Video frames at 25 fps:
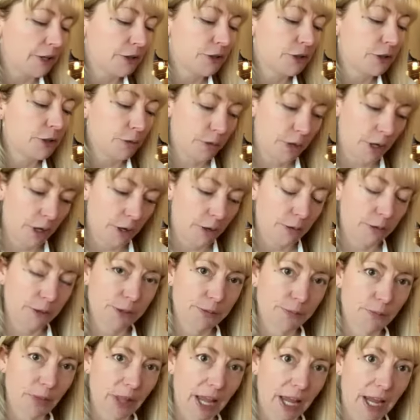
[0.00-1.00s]
2
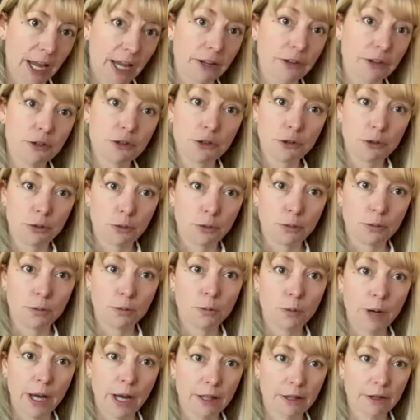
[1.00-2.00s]
does and
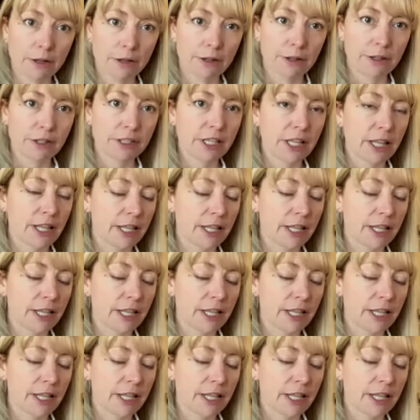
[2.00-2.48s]
2 wethers.